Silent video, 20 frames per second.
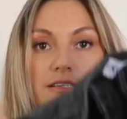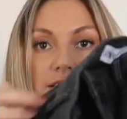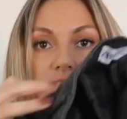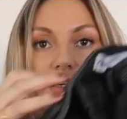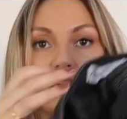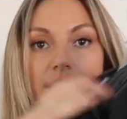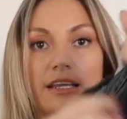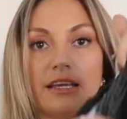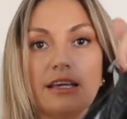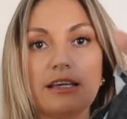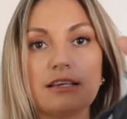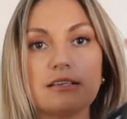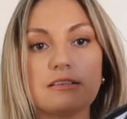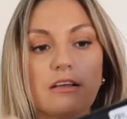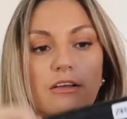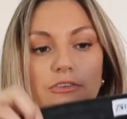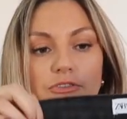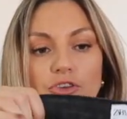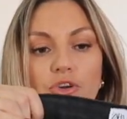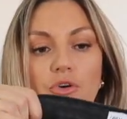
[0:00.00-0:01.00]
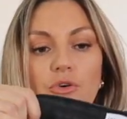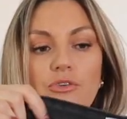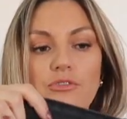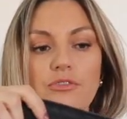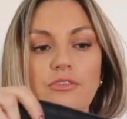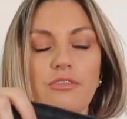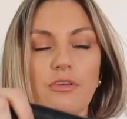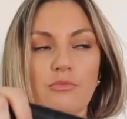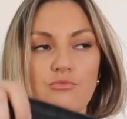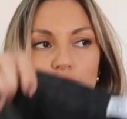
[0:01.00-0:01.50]
skinnies. I've
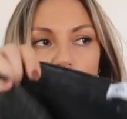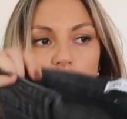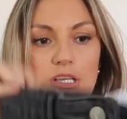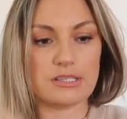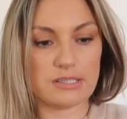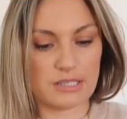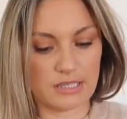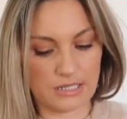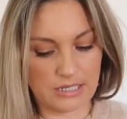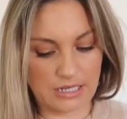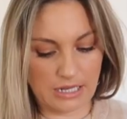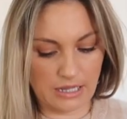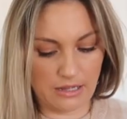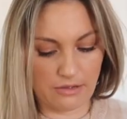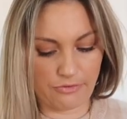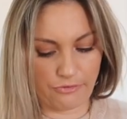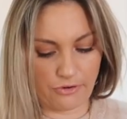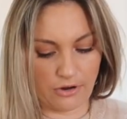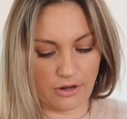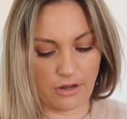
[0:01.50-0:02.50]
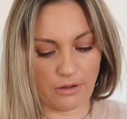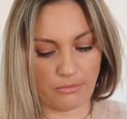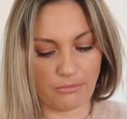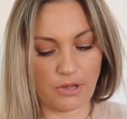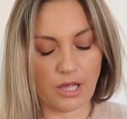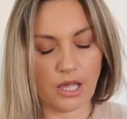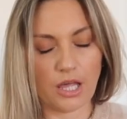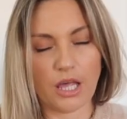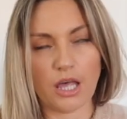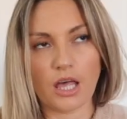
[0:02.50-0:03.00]
got some recently
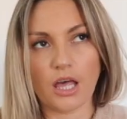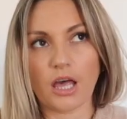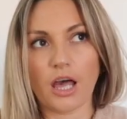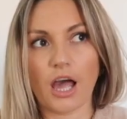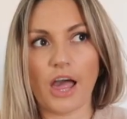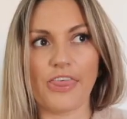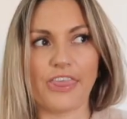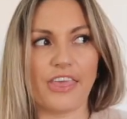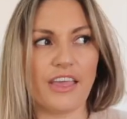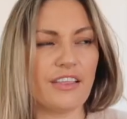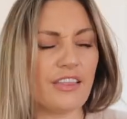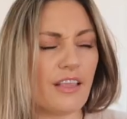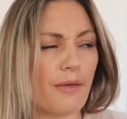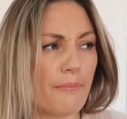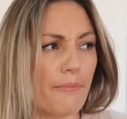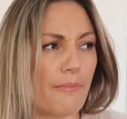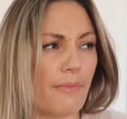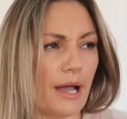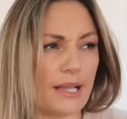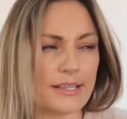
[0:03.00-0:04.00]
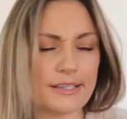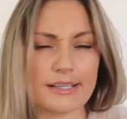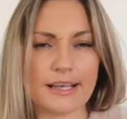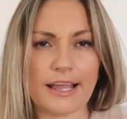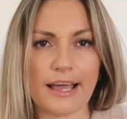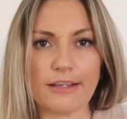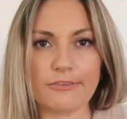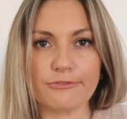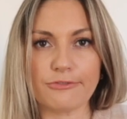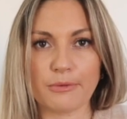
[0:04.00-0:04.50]
from, I think they're
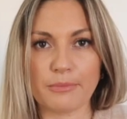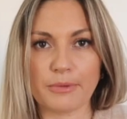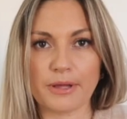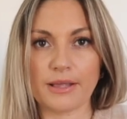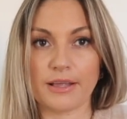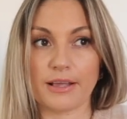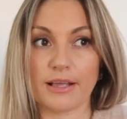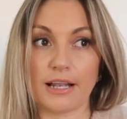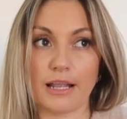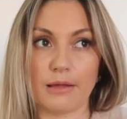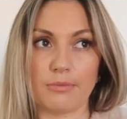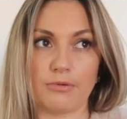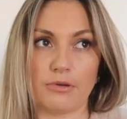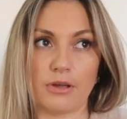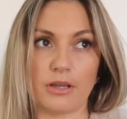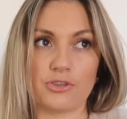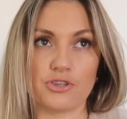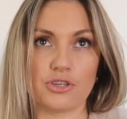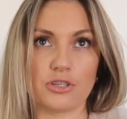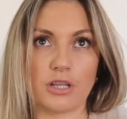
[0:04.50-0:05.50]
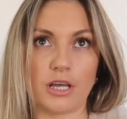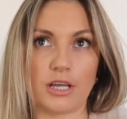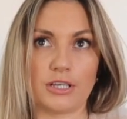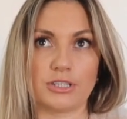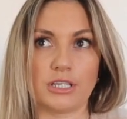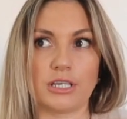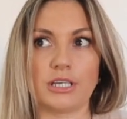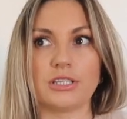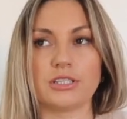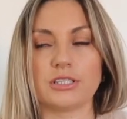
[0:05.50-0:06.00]
Matalan, from a collaboration that I
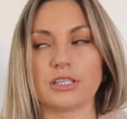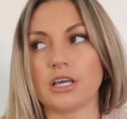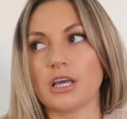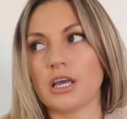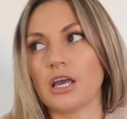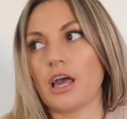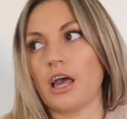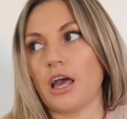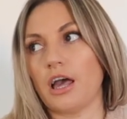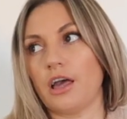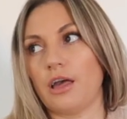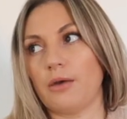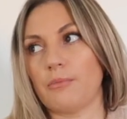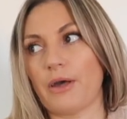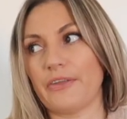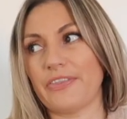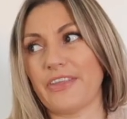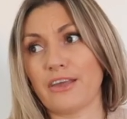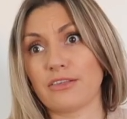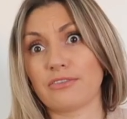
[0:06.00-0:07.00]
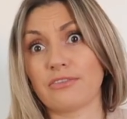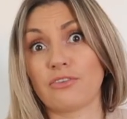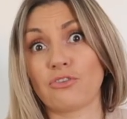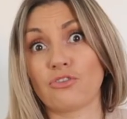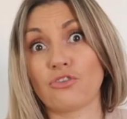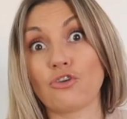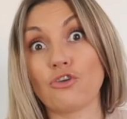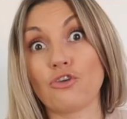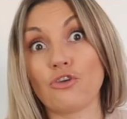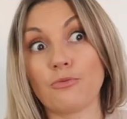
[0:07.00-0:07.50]
did, and they're
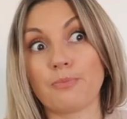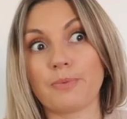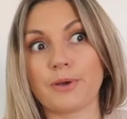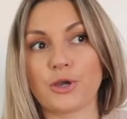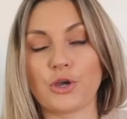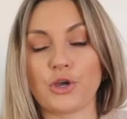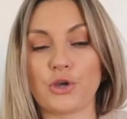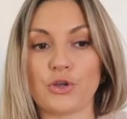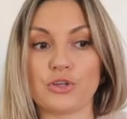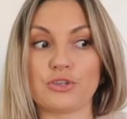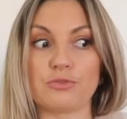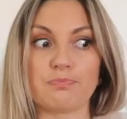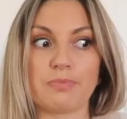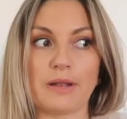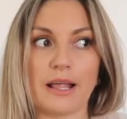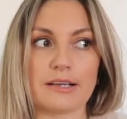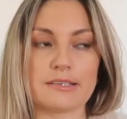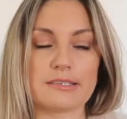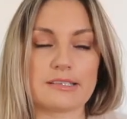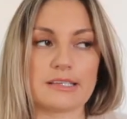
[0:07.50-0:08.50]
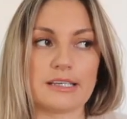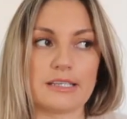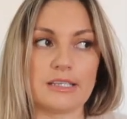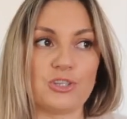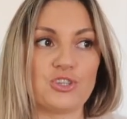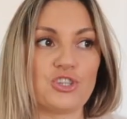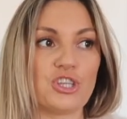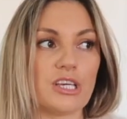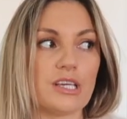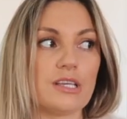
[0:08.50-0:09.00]
super good black
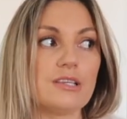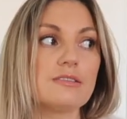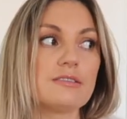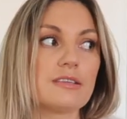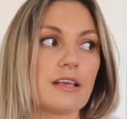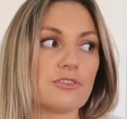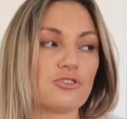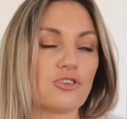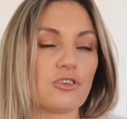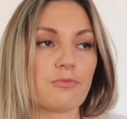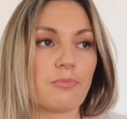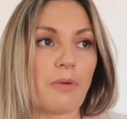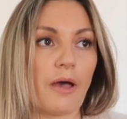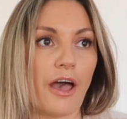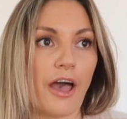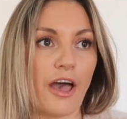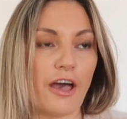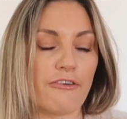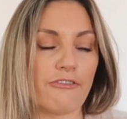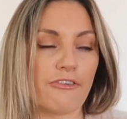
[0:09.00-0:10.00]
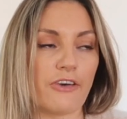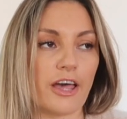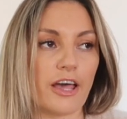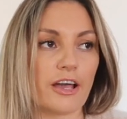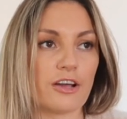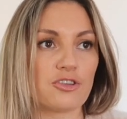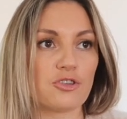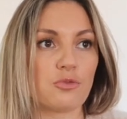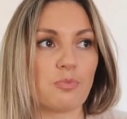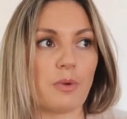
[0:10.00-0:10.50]
skinny jeans. They're just
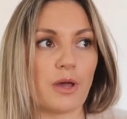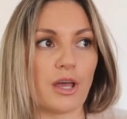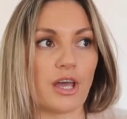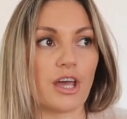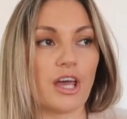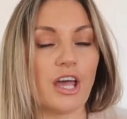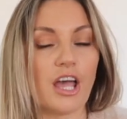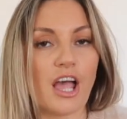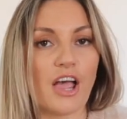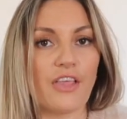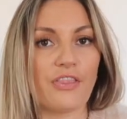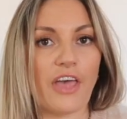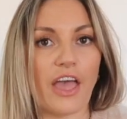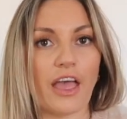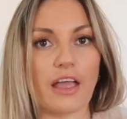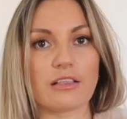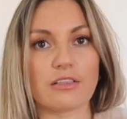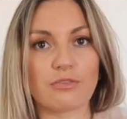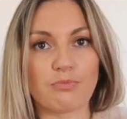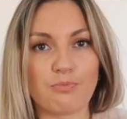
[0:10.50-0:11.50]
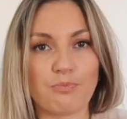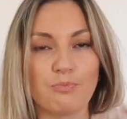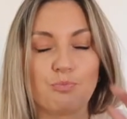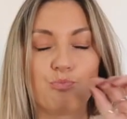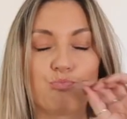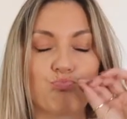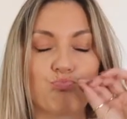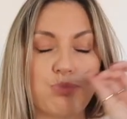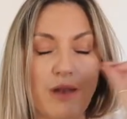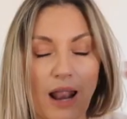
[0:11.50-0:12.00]
perfect, but they're
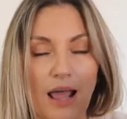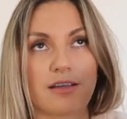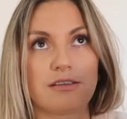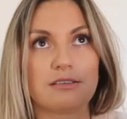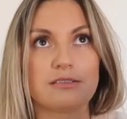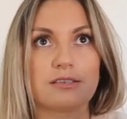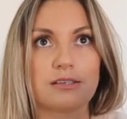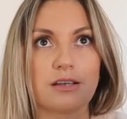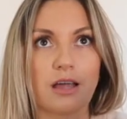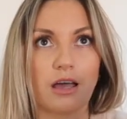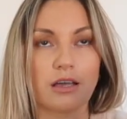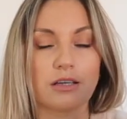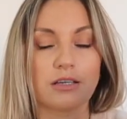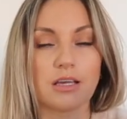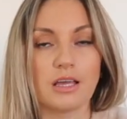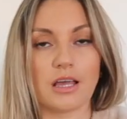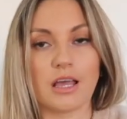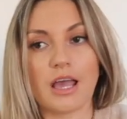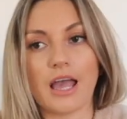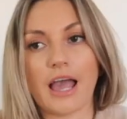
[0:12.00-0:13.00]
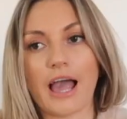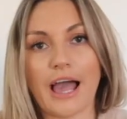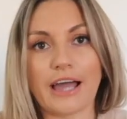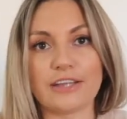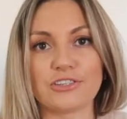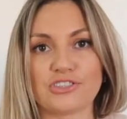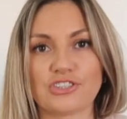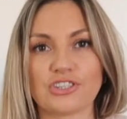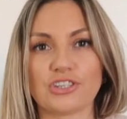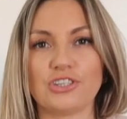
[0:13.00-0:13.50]
black as the night.
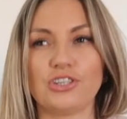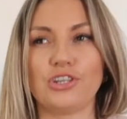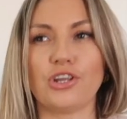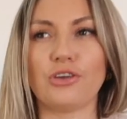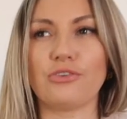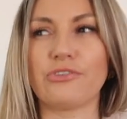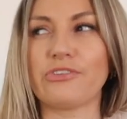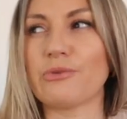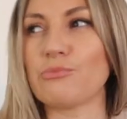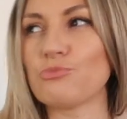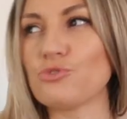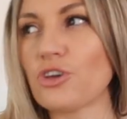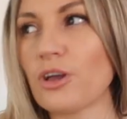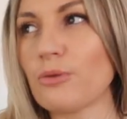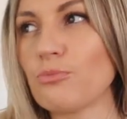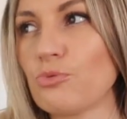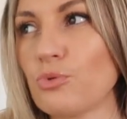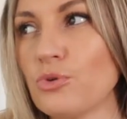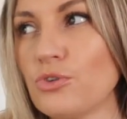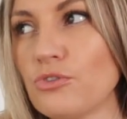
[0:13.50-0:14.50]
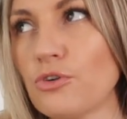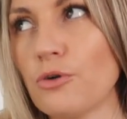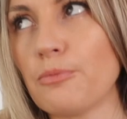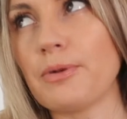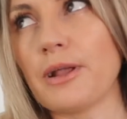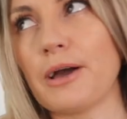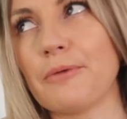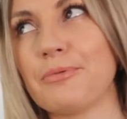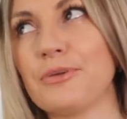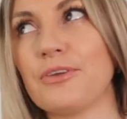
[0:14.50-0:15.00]
And you know, sometimes when you've got
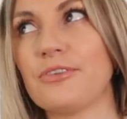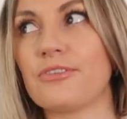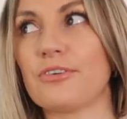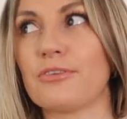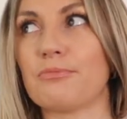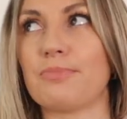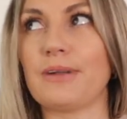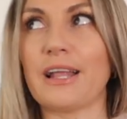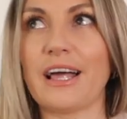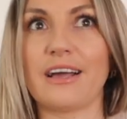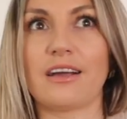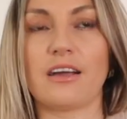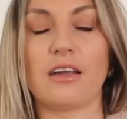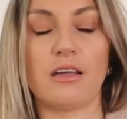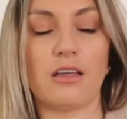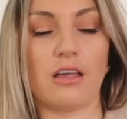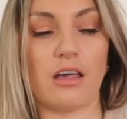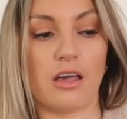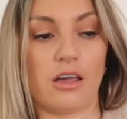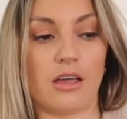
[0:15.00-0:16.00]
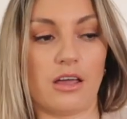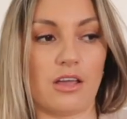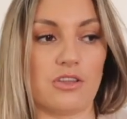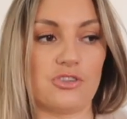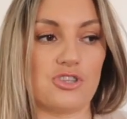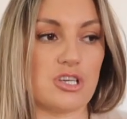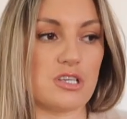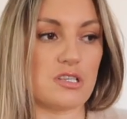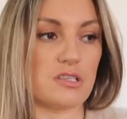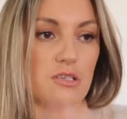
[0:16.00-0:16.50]
black boots on, black
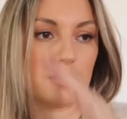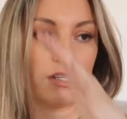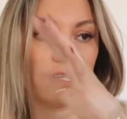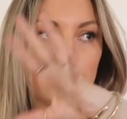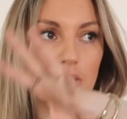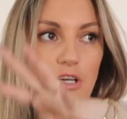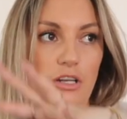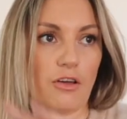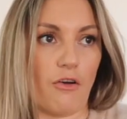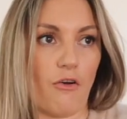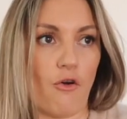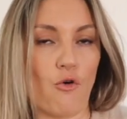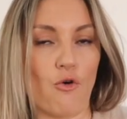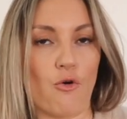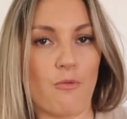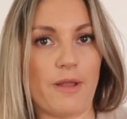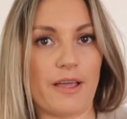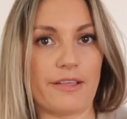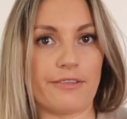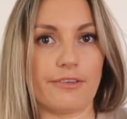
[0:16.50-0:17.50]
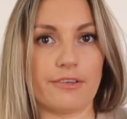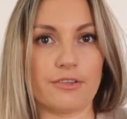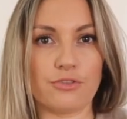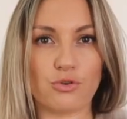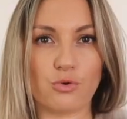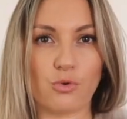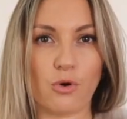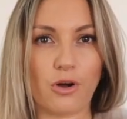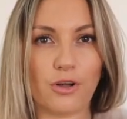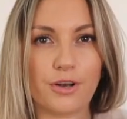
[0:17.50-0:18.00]
jeans on, it kind of all blends
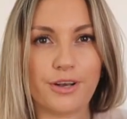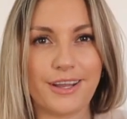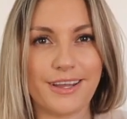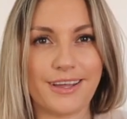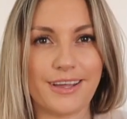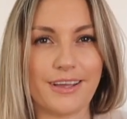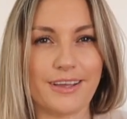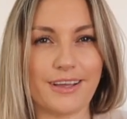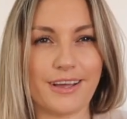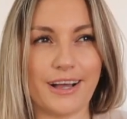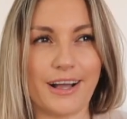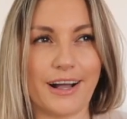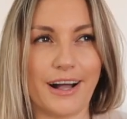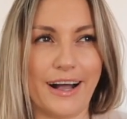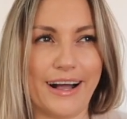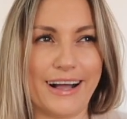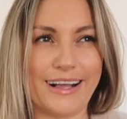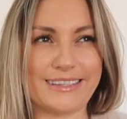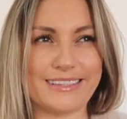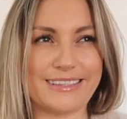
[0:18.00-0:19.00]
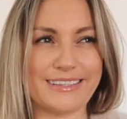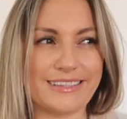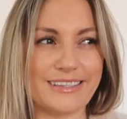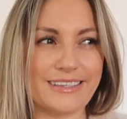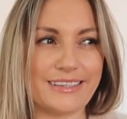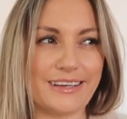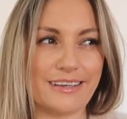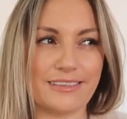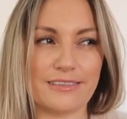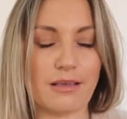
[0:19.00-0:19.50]
into one, and
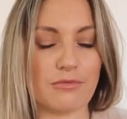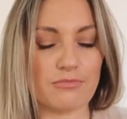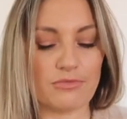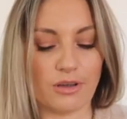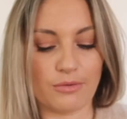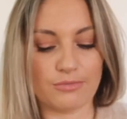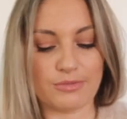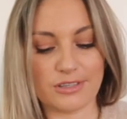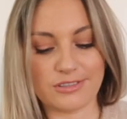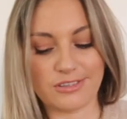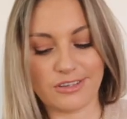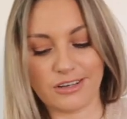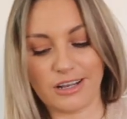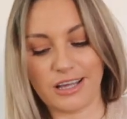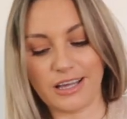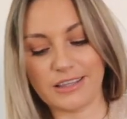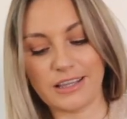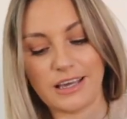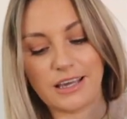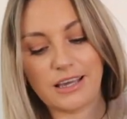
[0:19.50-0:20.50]
sometimes I don't like